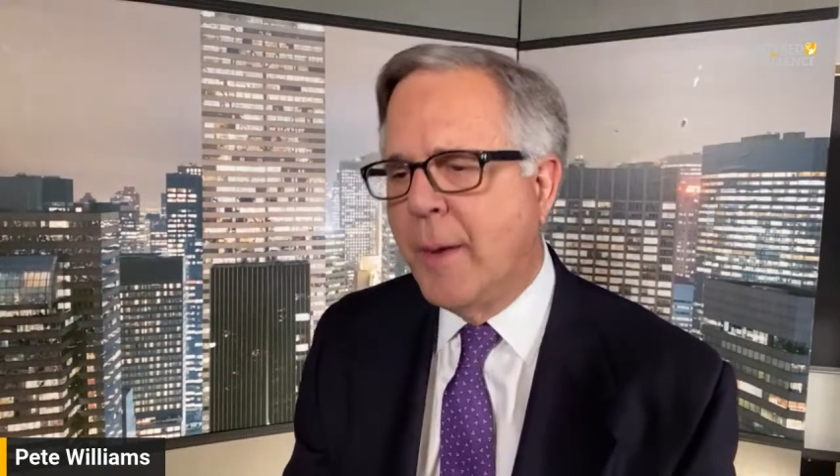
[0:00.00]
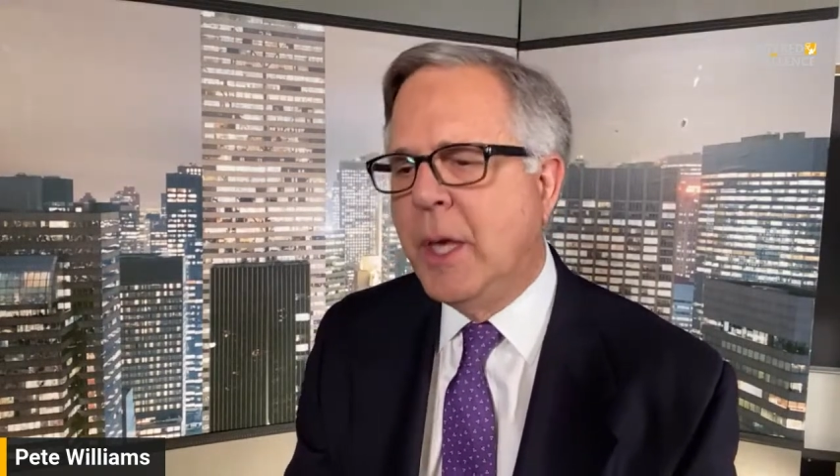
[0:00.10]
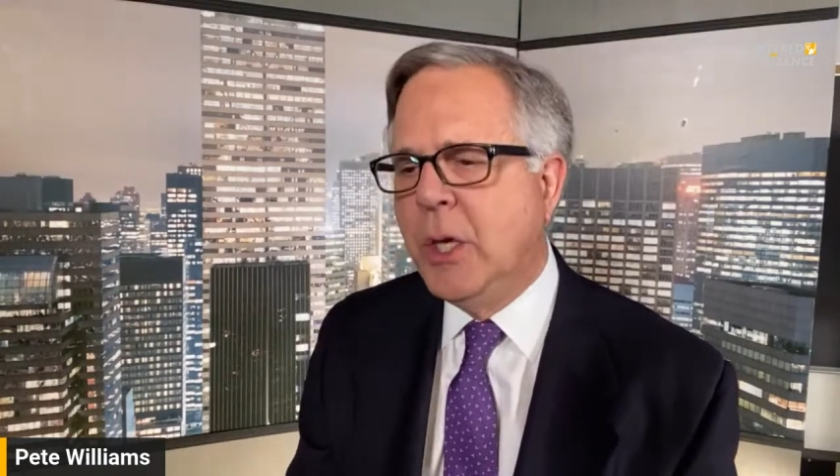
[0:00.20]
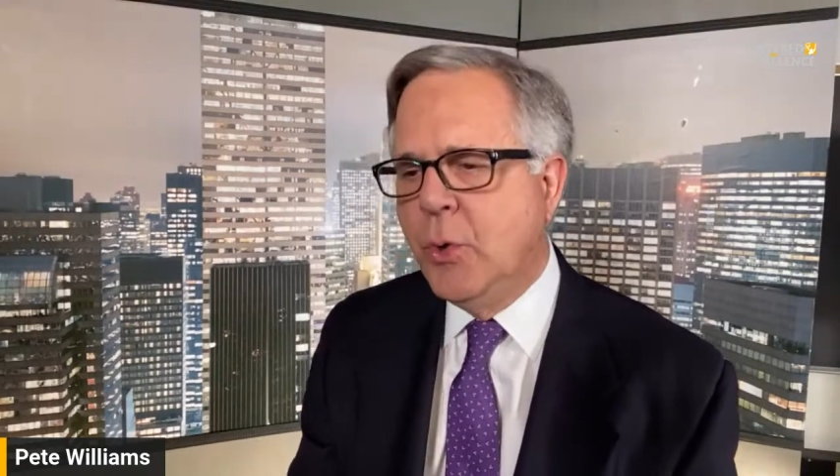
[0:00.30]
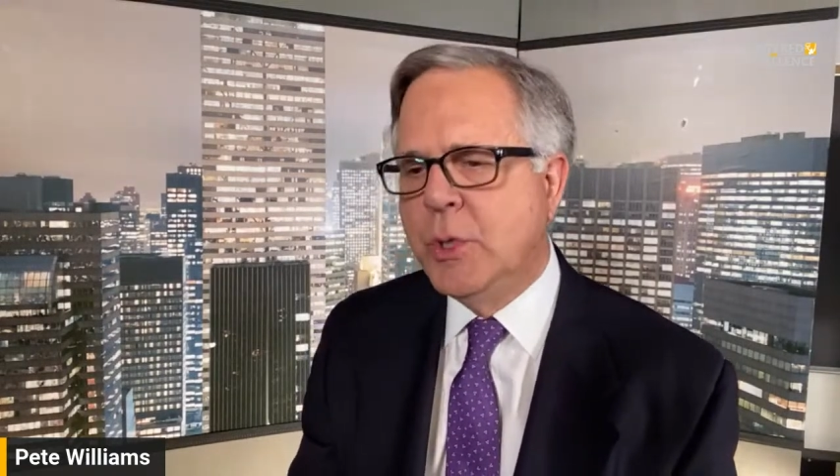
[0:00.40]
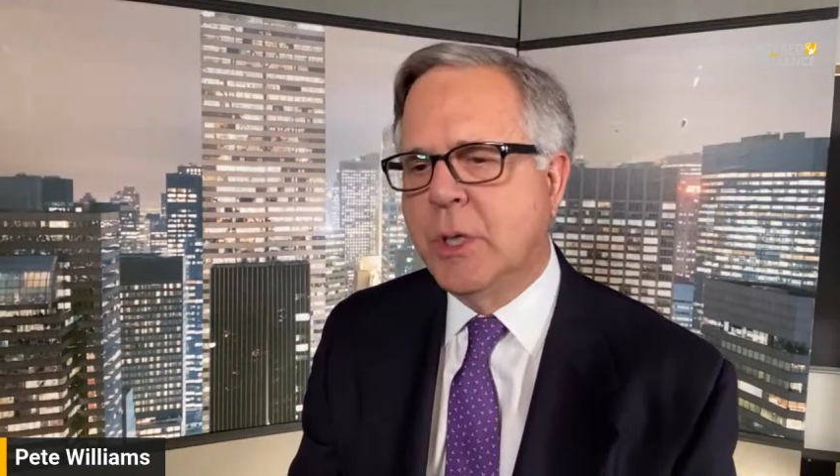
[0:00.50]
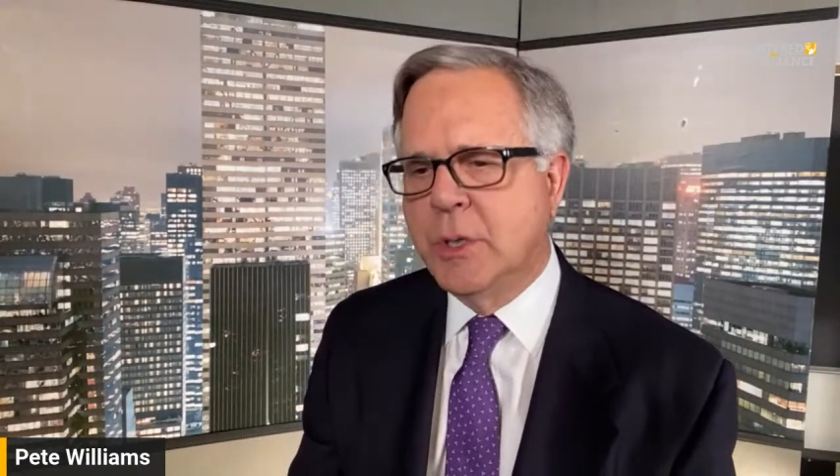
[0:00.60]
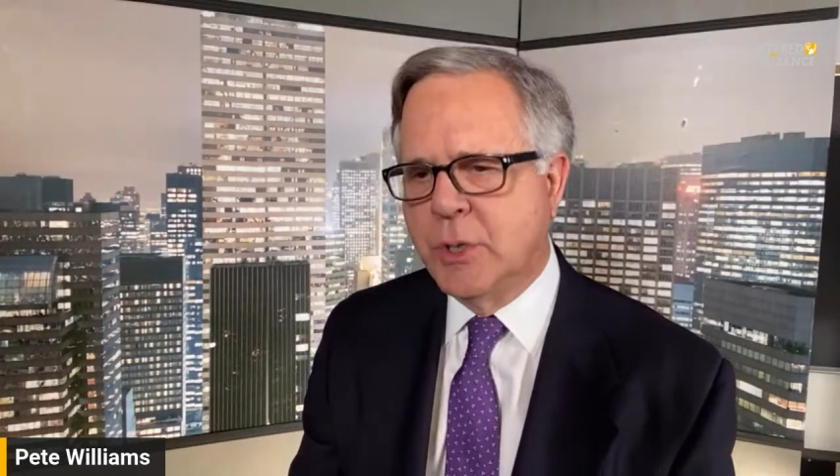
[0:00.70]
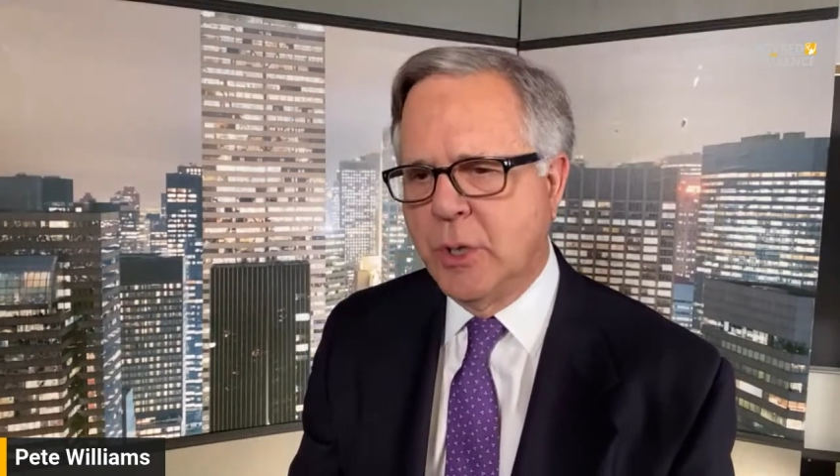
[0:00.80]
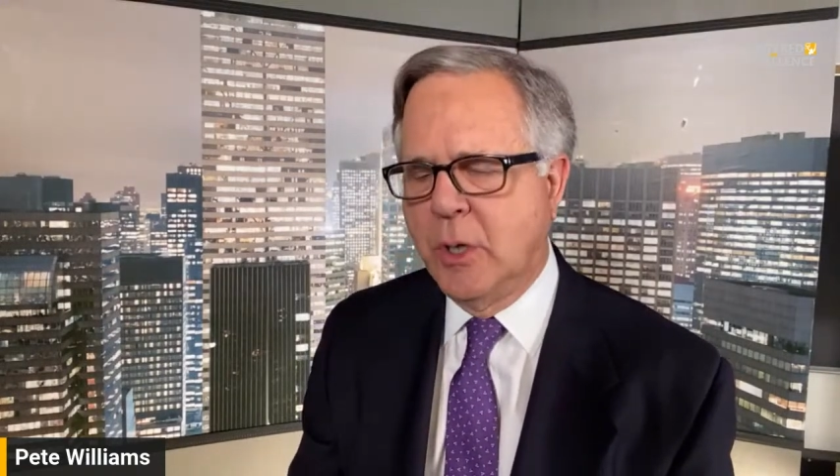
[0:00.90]
huge
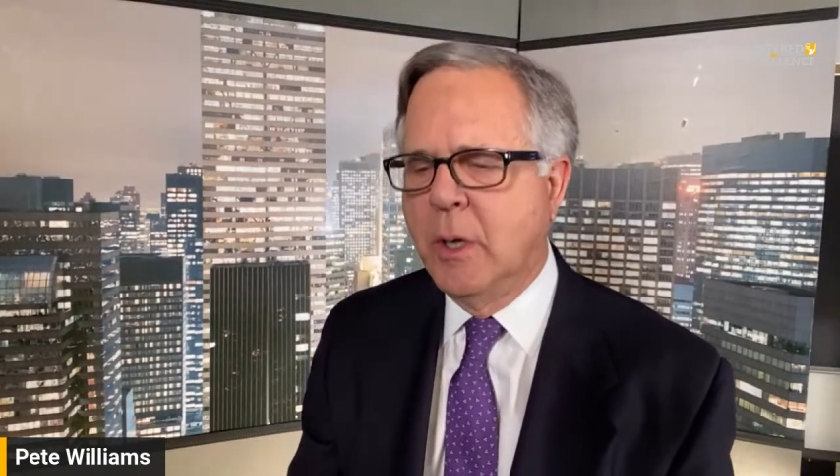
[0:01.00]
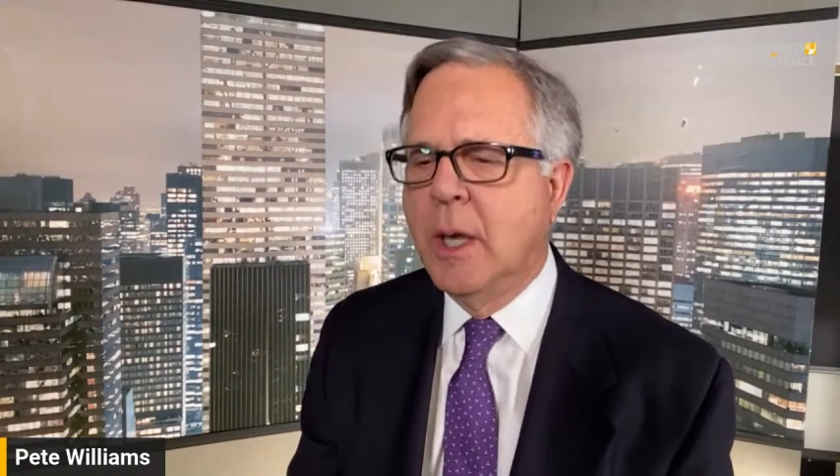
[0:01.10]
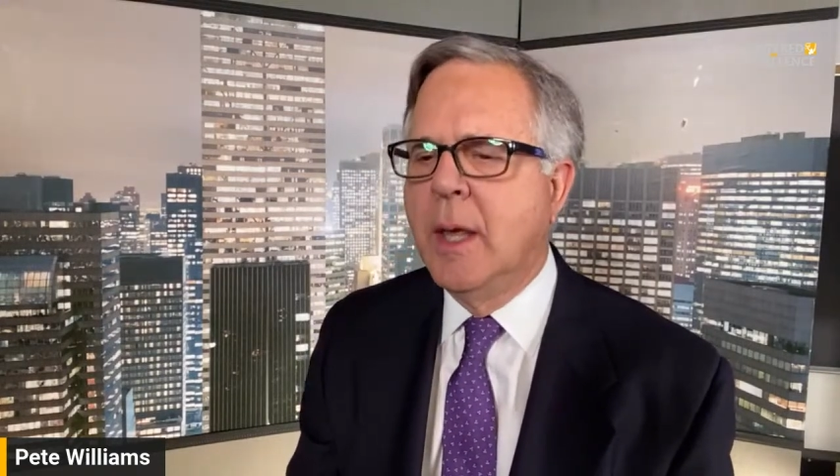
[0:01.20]
concern.